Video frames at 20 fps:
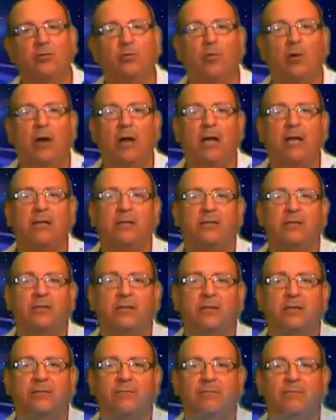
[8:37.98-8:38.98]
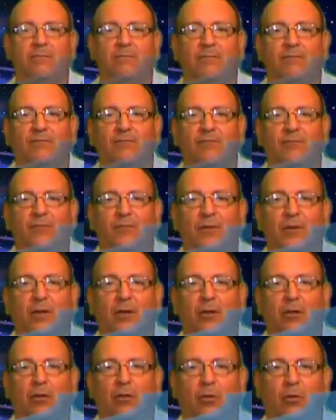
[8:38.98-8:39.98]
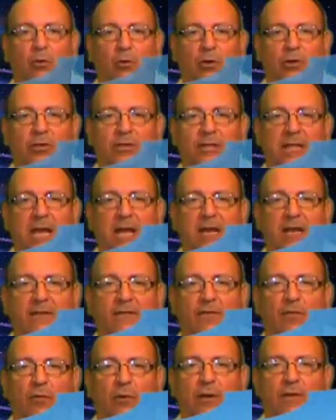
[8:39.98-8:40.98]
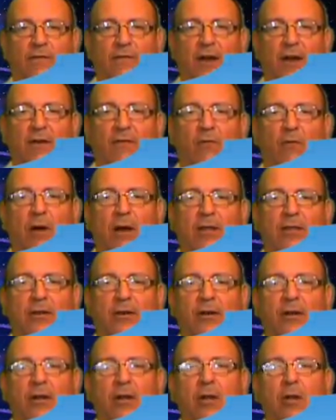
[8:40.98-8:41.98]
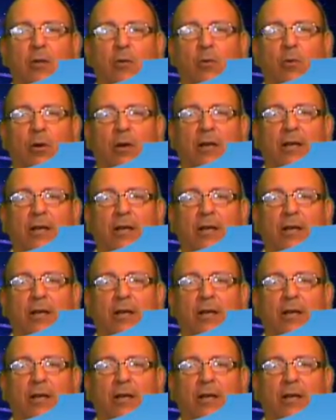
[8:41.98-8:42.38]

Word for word: all. was Lawrence County 45 weather. We're